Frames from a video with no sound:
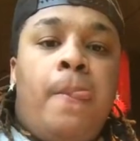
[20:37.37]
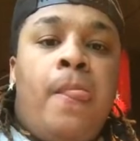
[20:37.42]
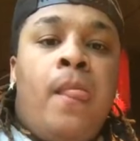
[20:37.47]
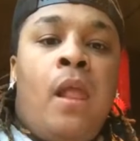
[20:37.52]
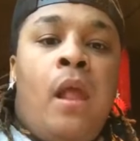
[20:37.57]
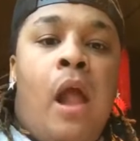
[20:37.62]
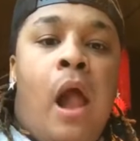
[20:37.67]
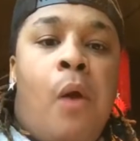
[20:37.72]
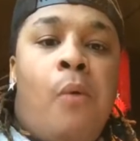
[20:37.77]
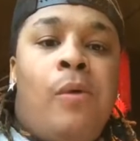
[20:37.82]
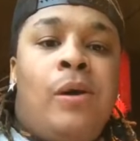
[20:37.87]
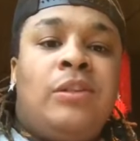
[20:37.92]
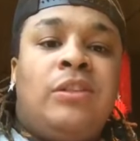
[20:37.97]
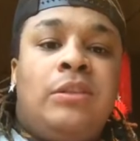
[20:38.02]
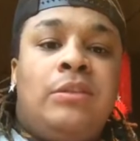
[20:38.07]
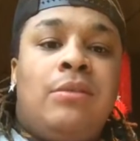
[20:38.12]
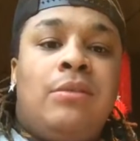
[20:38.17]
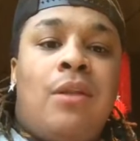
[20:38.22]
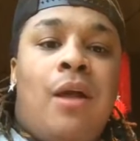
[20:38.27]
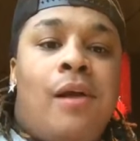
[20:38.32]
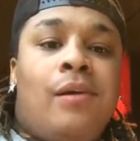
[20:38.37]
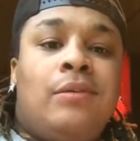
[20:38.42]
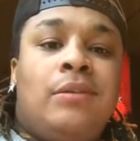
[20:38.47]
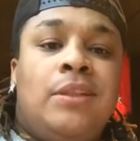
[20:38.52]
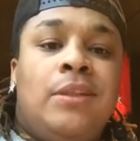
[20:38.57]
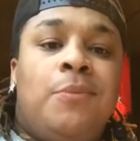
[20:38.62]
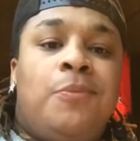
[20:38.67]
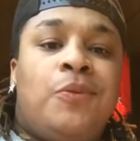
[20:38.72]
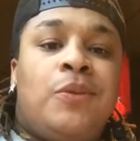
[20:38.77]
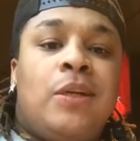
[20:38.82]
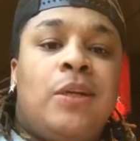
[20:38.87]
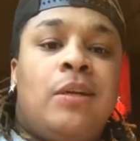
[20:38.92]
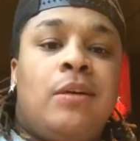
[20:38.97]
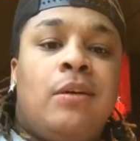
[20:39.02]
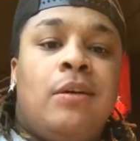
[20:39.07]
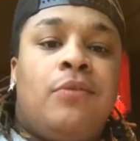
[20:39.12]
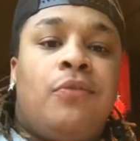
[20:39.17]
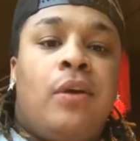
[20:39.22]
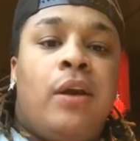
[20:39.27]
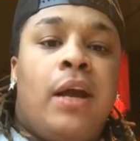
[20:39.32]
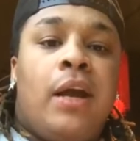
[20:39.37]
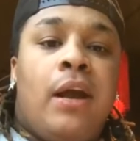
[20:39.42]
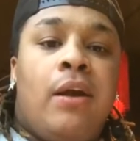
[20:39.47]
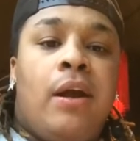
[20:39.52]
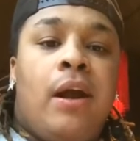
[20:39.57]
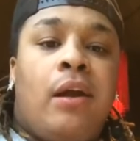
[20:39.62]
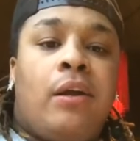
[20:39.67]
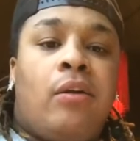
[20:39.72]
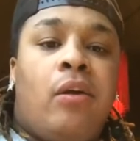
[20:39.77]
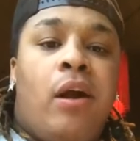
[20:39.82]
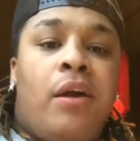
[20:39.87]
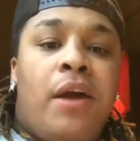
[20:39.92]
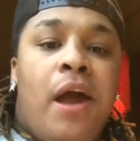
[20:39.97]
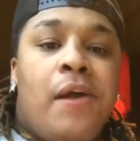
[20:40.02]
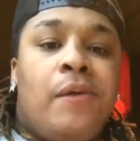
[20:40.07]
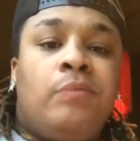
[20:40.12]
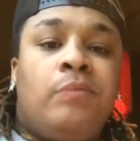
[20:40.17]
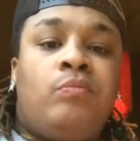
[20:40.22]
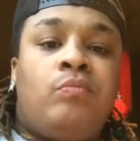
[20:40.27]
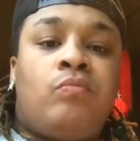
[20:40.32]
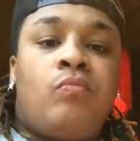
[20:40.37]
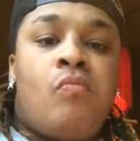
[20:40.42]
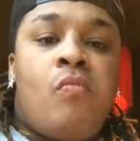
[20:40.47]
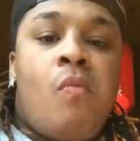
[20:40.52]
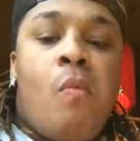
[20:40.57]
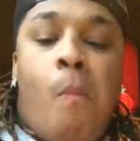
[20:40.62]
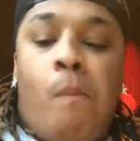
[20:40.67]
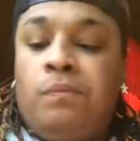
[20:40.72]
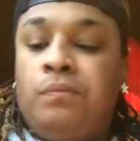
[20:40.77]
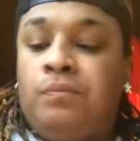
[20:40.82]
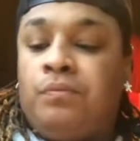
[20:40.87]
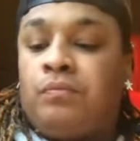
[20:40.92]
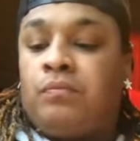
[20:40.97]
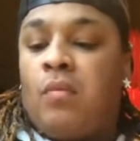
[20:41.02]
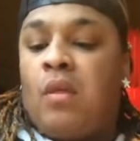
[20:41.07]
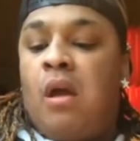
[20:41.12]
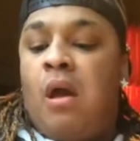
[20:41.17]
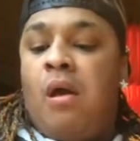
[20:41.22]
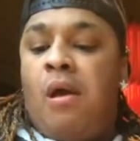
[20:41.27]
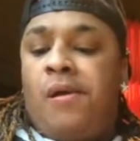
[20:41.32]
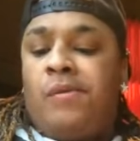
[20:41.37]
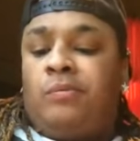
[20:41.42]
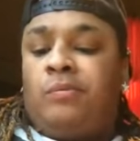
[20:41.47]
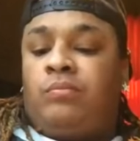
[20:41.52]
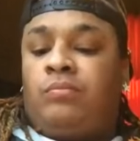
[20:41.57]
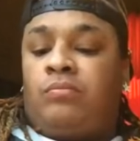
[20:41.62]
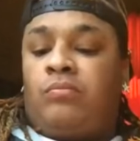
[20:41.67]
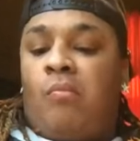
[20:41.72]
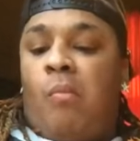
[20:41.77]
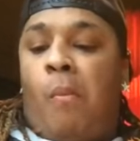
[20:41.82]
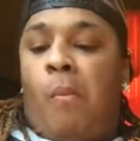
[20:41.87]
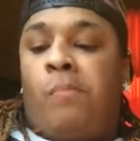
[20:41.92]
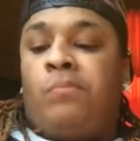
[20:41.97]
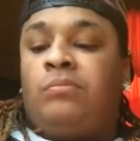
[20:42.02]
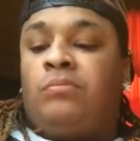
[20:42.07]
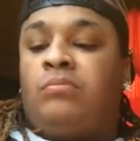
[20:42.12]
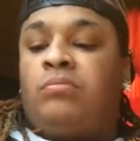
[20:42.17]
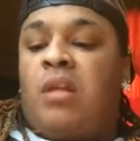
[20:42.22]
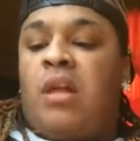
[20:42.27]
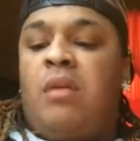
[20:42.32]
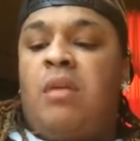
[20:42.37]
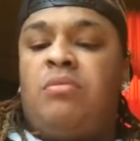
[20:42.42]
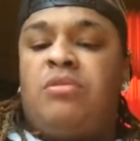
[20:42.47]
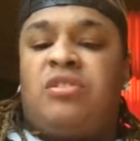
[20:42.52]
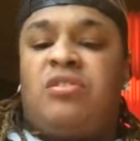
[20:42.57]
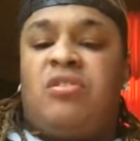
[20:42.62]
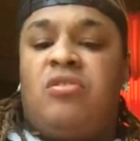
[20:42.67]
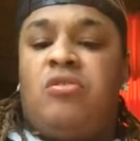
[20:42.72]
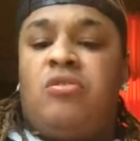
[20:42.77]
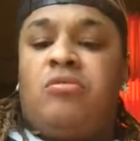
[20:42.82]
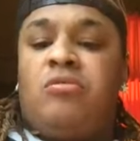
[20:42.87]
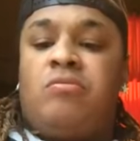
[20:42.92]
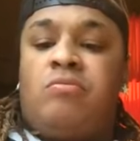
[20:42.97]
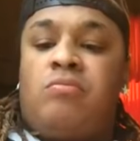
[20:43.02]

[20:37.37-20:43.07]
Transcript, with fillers: how was it like lip syncing in front of Ariana Grande? Um, it was cool.